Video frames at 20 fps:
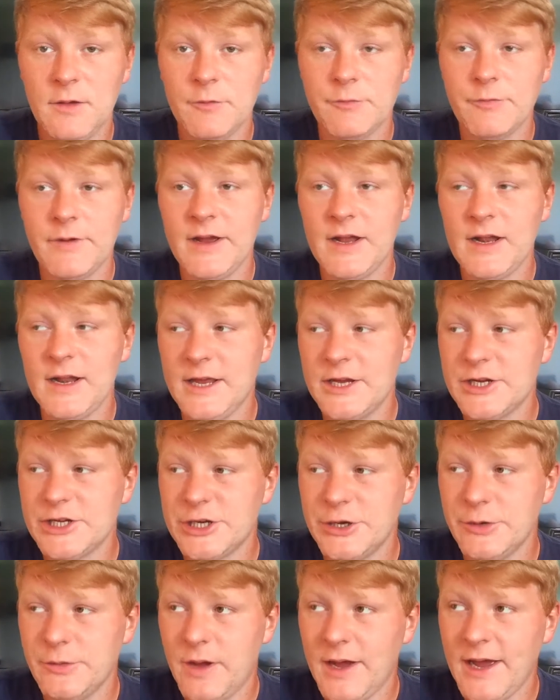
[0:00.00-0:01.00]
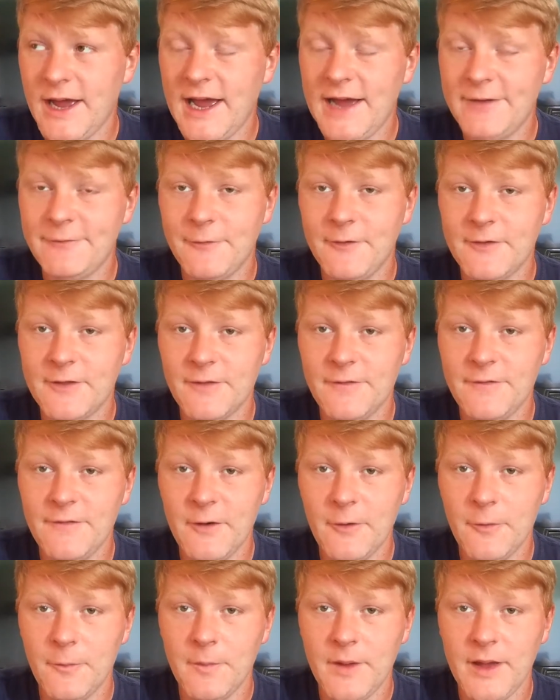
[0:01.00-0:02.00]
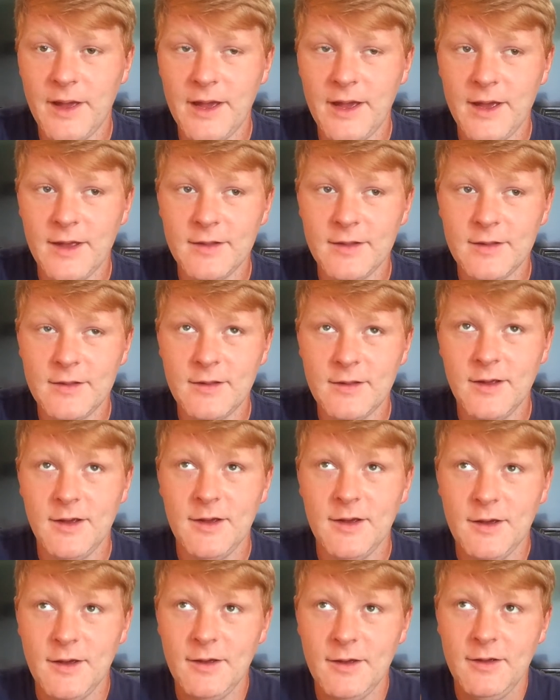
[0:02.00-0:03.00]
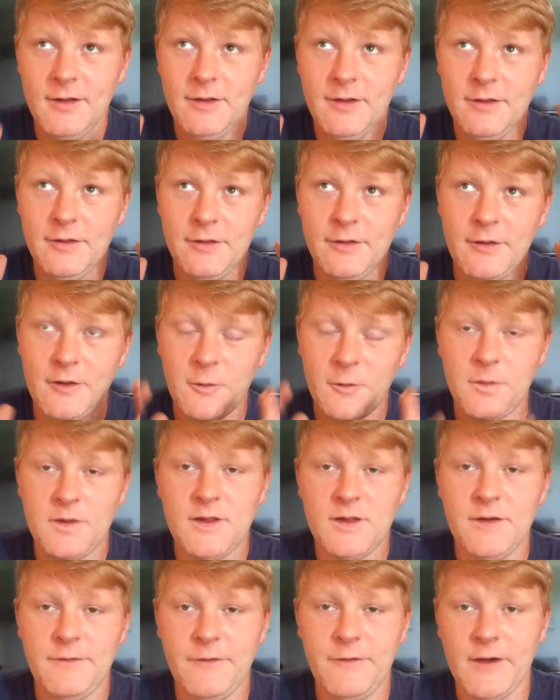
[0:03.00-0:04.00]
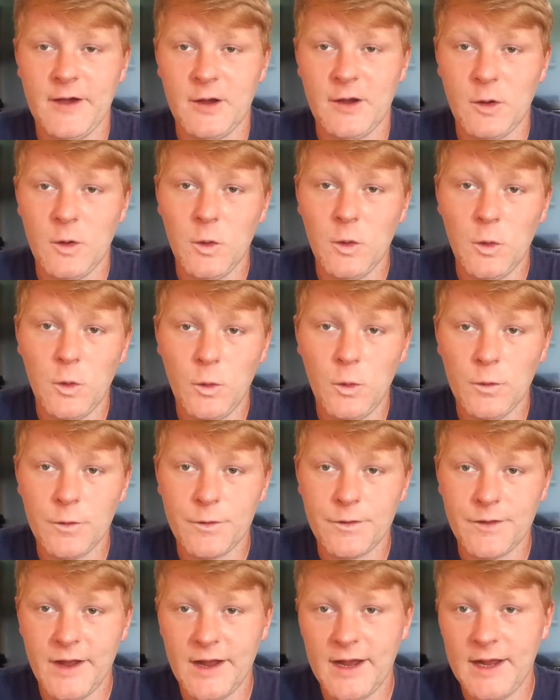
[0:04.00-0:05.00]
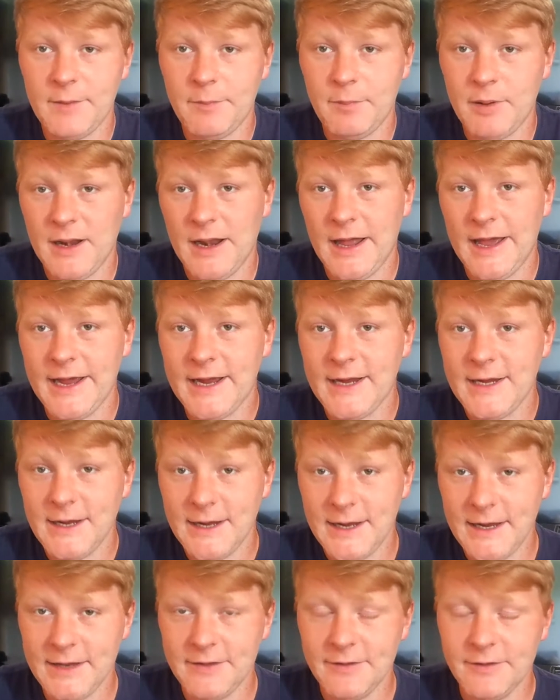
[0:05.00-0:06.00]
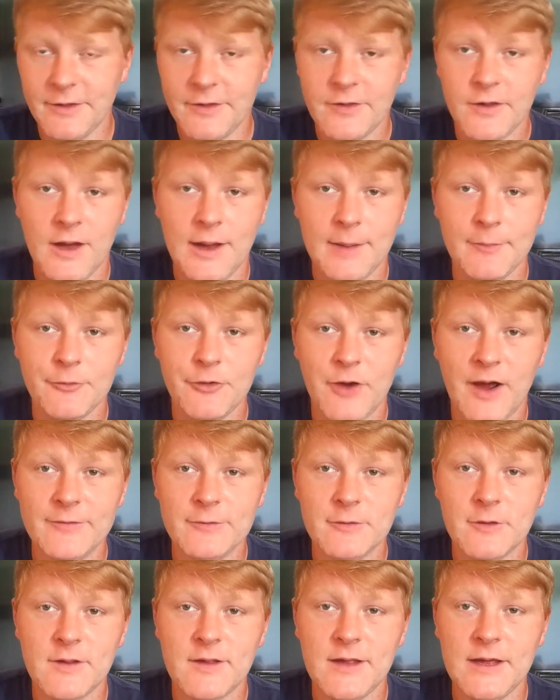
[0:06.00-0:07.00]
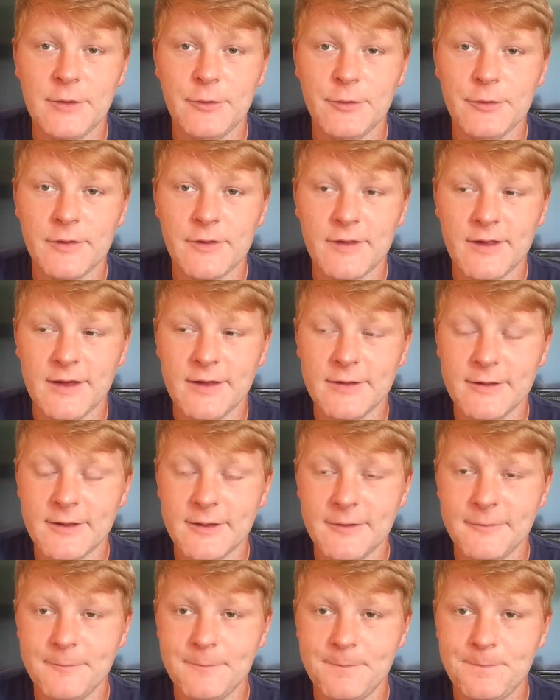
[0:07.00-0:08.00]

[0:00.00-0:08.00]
real issue I have with the film is the specific laws they play in the time travel sequences.